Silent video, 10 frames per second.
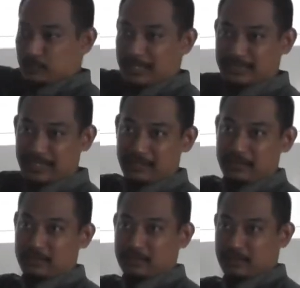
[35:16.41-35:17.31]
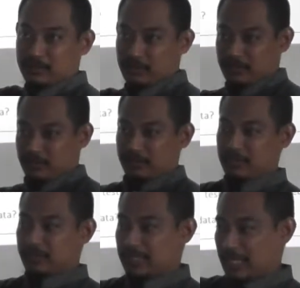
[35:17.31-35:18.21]
exactly,
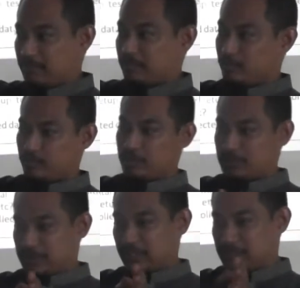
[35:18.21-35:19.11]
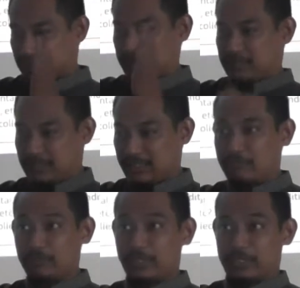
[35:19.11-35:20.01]
the time will just
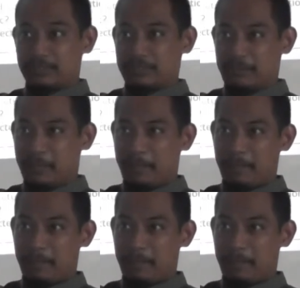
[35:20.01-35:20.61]
enough for that.